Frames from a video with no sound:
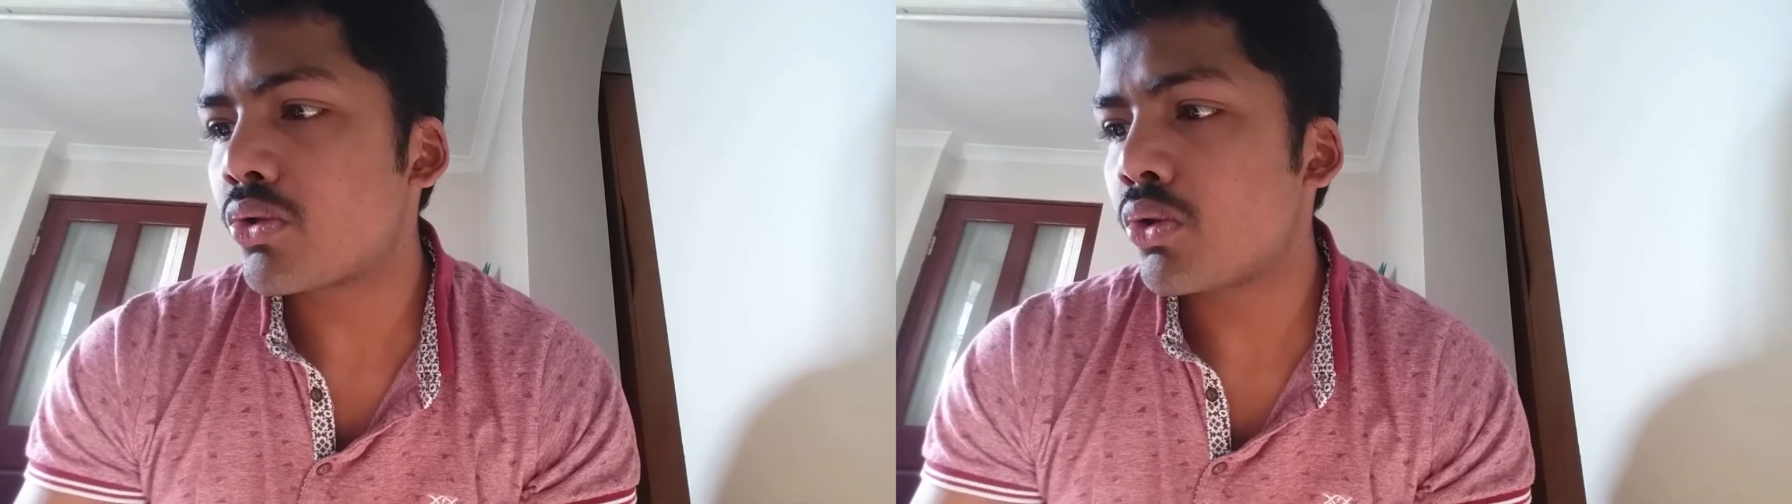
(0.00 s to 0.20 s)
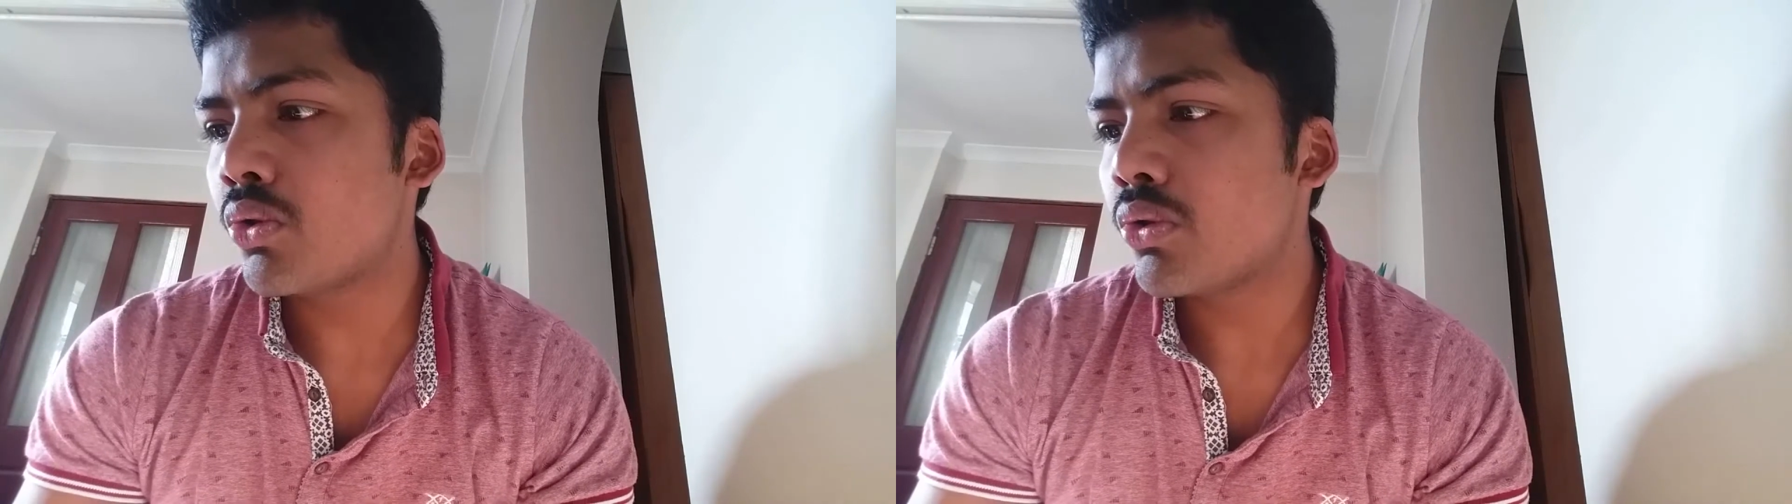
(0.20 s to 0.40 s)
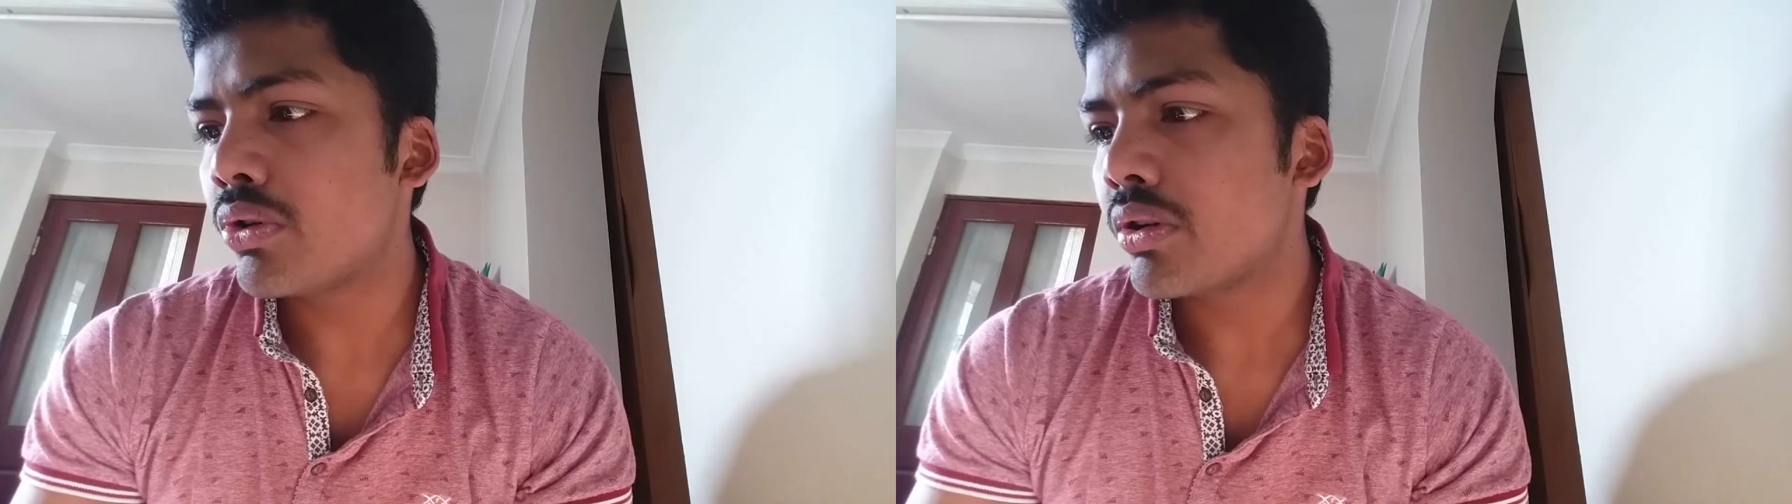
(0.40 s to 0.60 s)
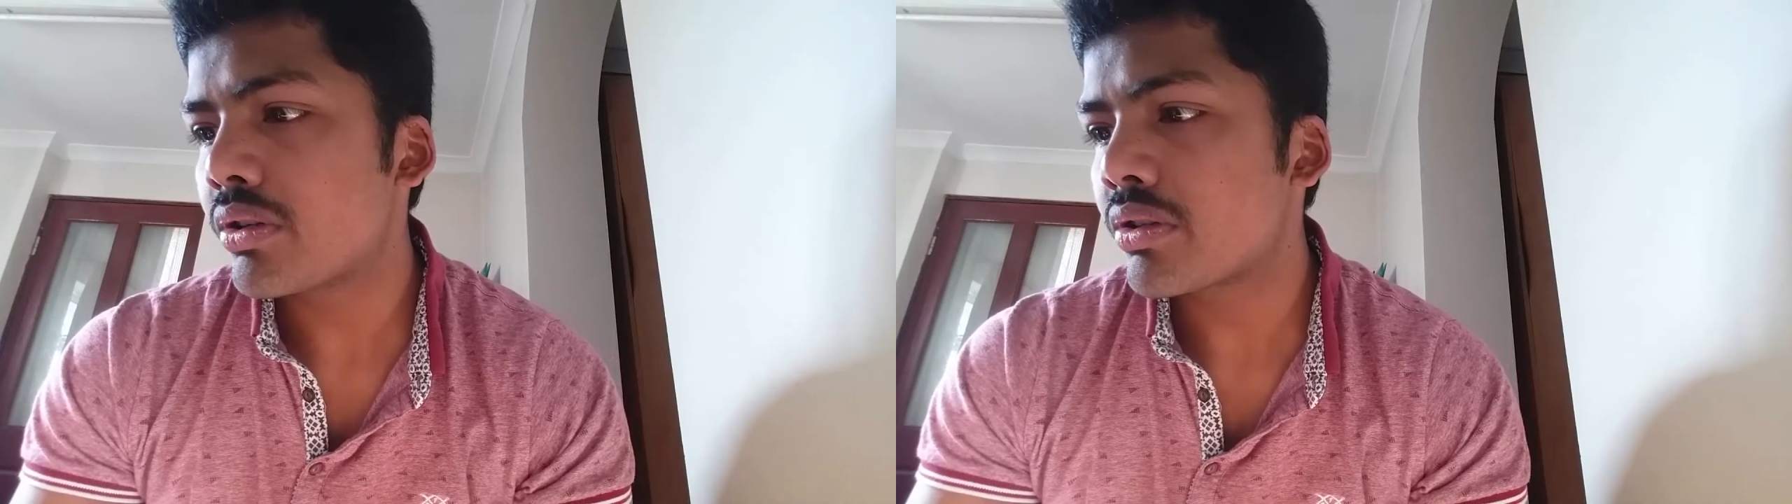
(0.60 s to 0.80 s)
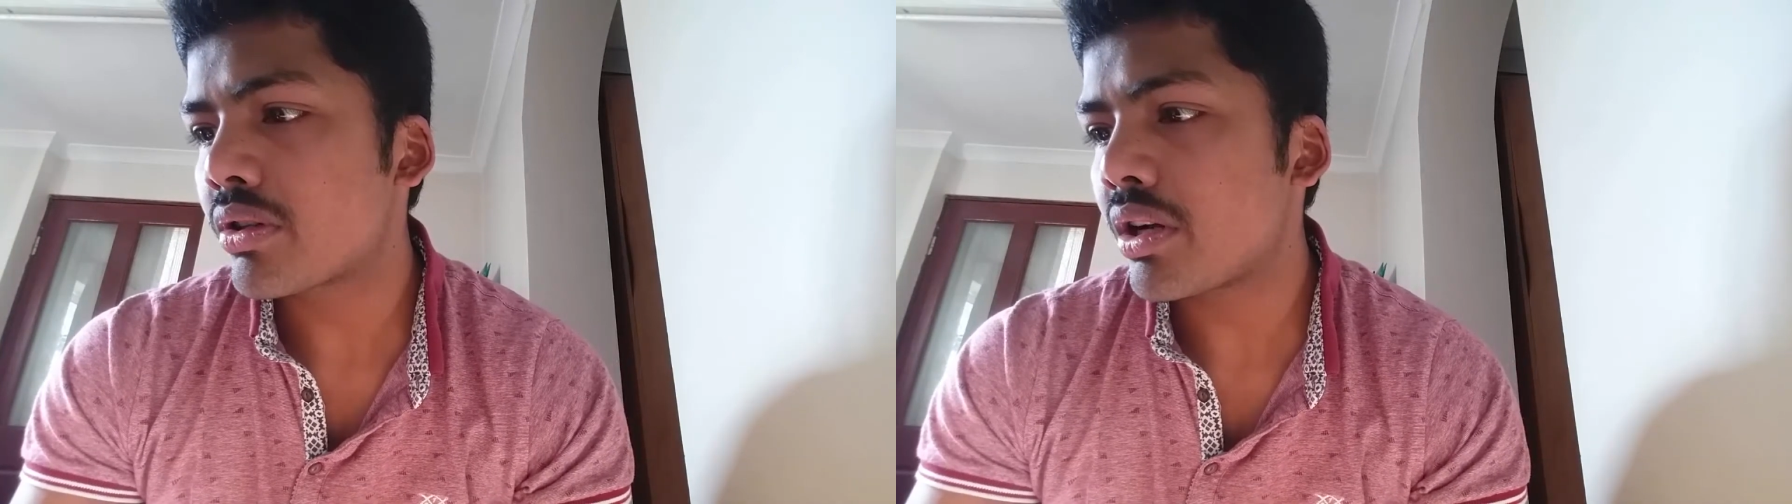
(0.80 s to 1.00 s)
two
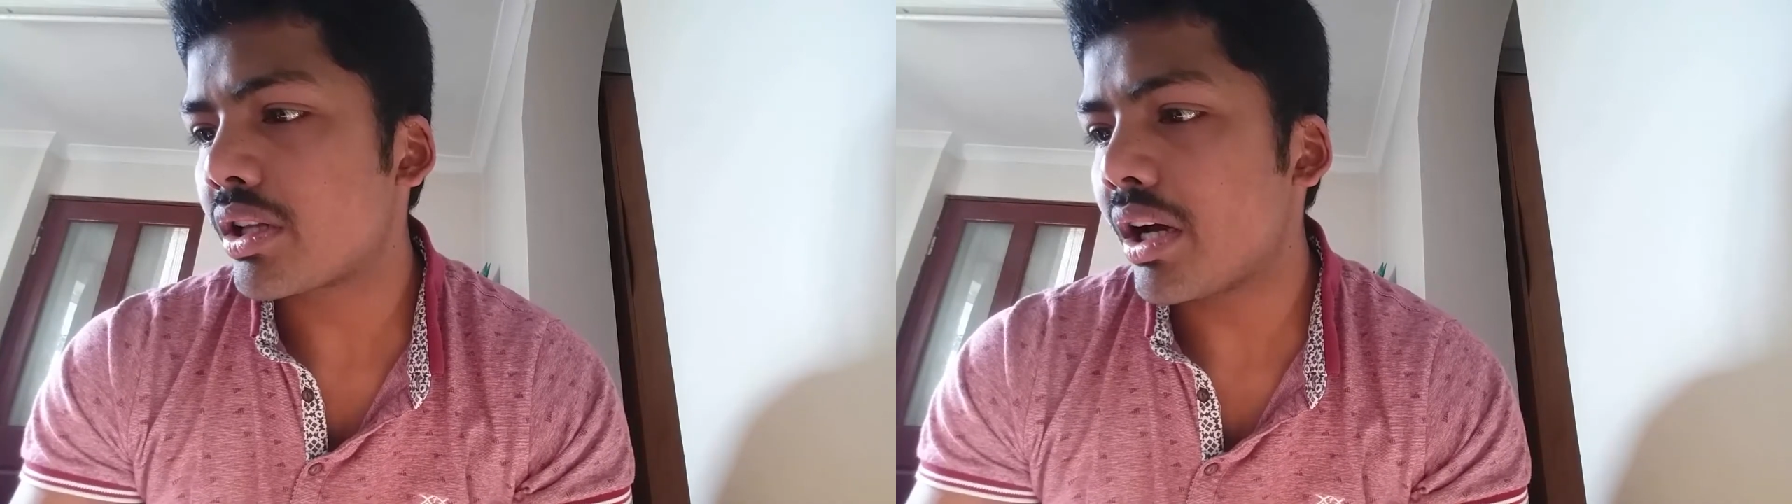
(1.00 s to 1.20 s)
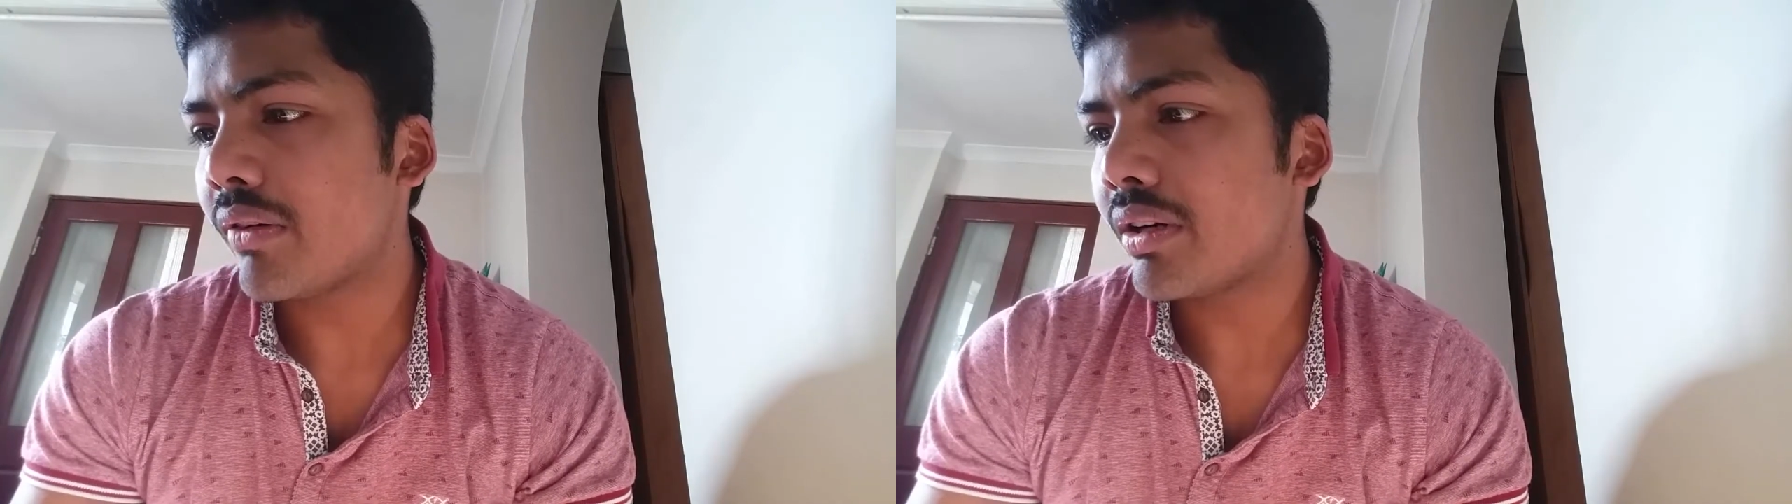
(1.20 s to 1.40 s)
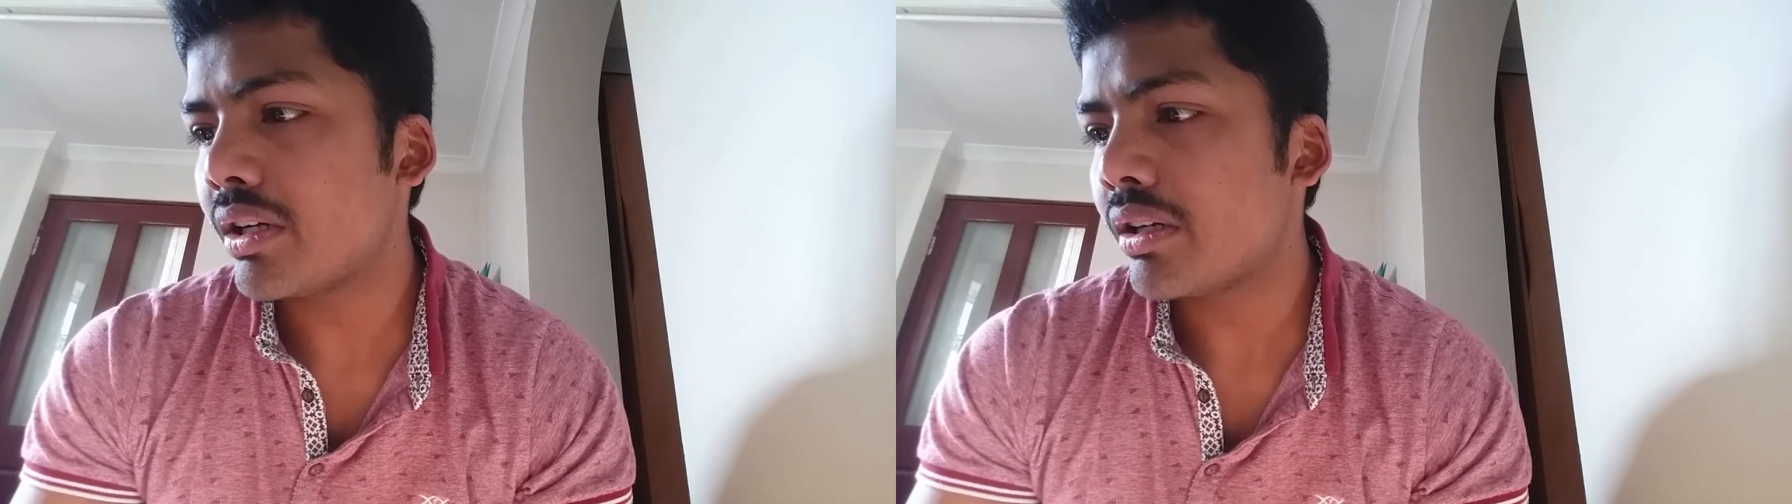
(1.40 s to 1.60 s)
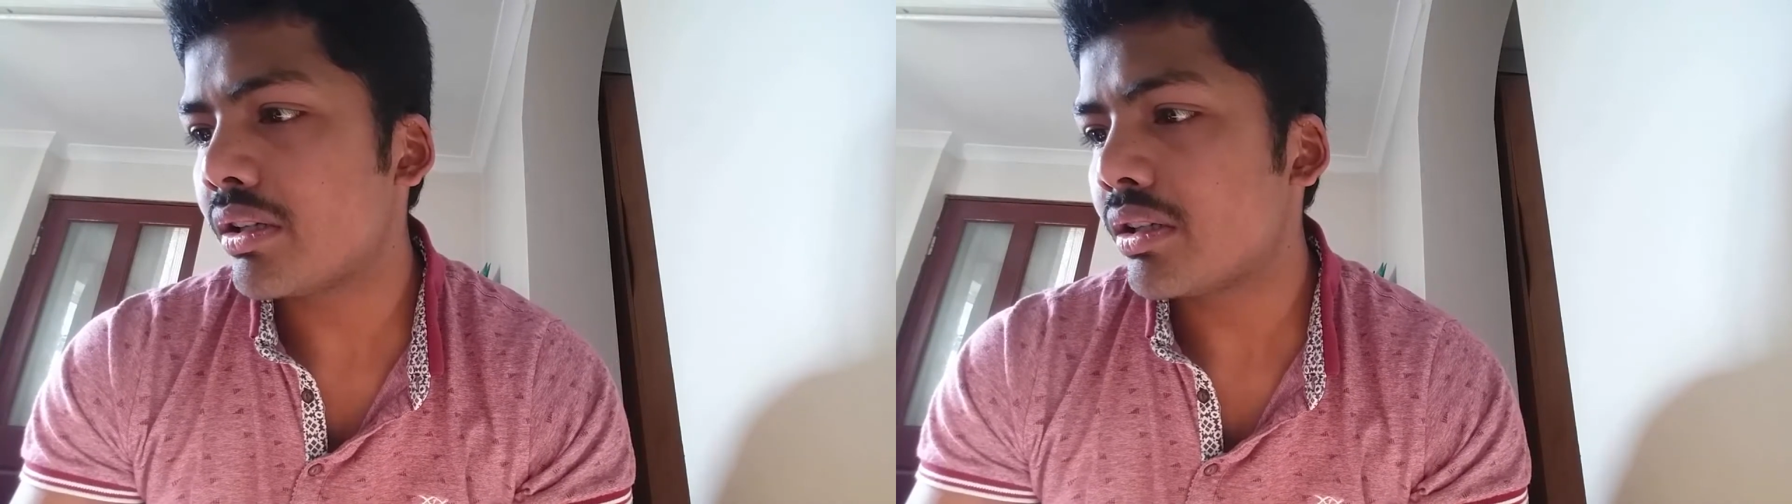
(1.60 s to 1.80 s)
scrut our